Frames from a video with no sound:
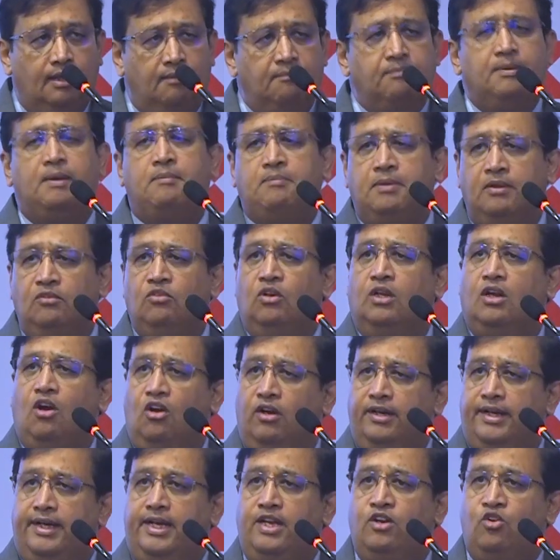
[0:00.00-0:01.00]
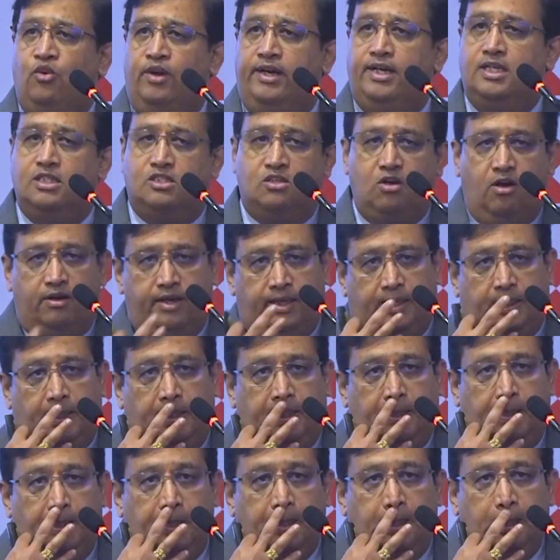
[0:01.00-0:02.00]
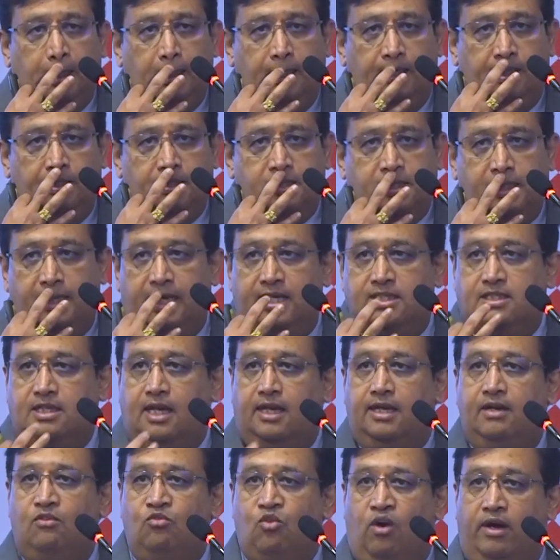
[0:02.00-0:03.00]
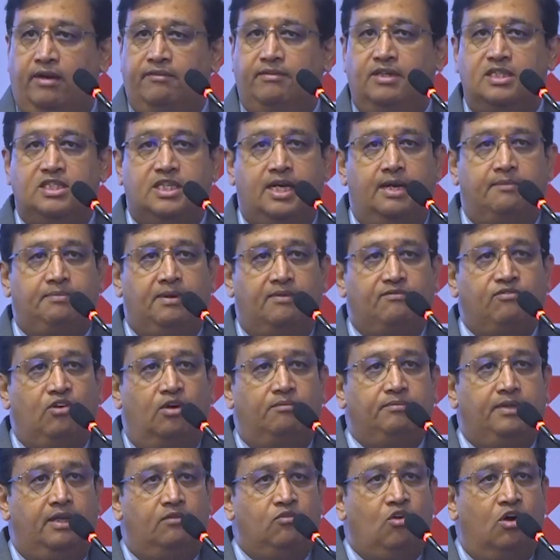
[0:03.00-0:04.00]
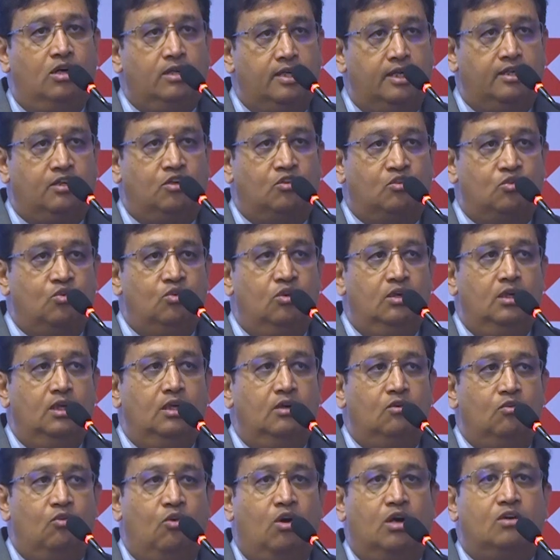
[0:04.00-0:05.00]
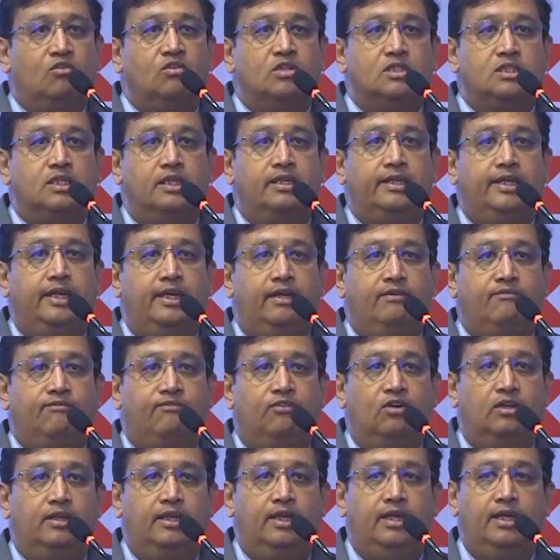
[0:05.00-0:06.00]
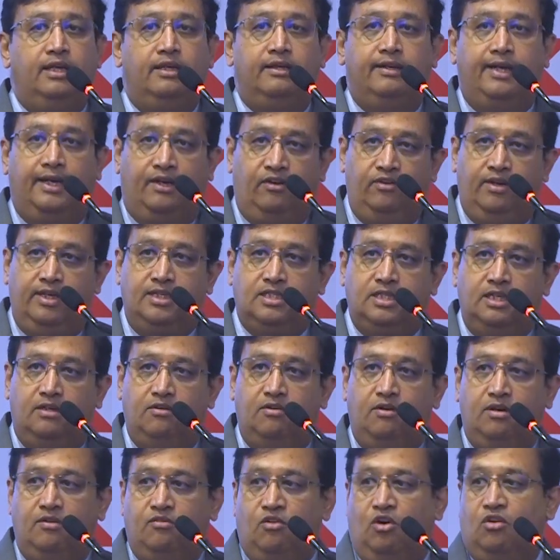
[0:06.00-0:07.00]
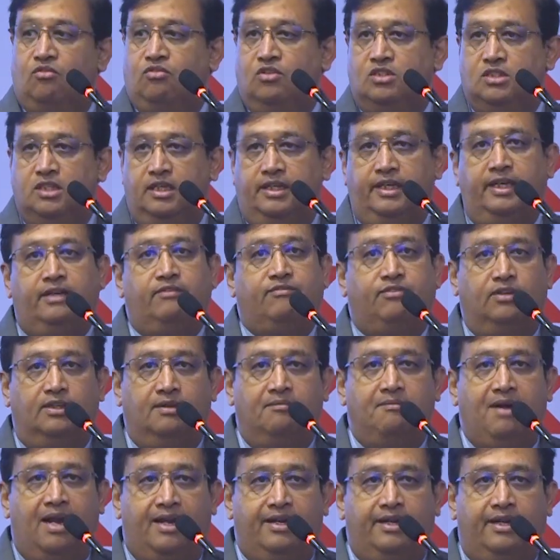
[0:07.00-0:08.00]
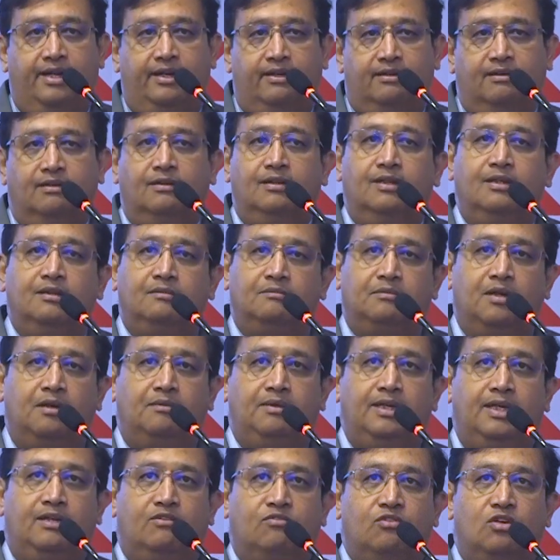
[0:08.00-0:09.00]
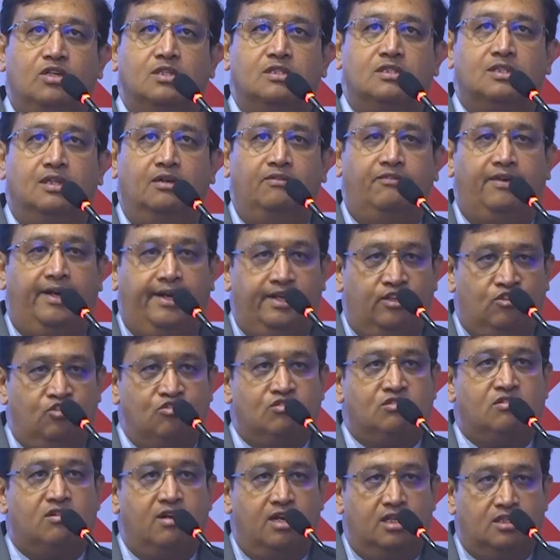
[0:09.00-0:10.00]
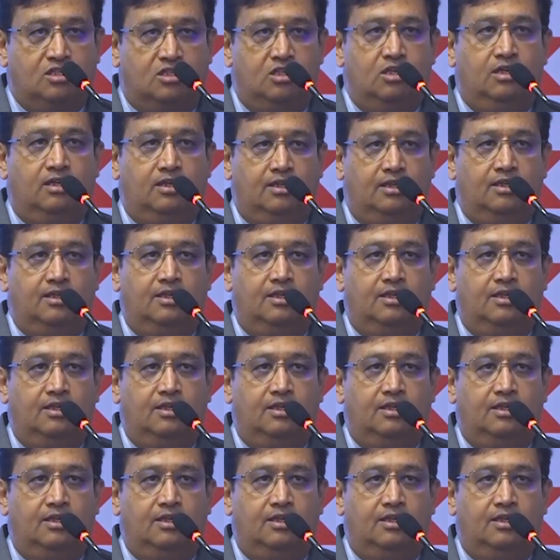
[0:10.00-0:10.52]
people were already doing historically CSR in whatever shape and form they wanted to do. What was the need for the regulation and what was the need for the mandate? Probably it was a way to structure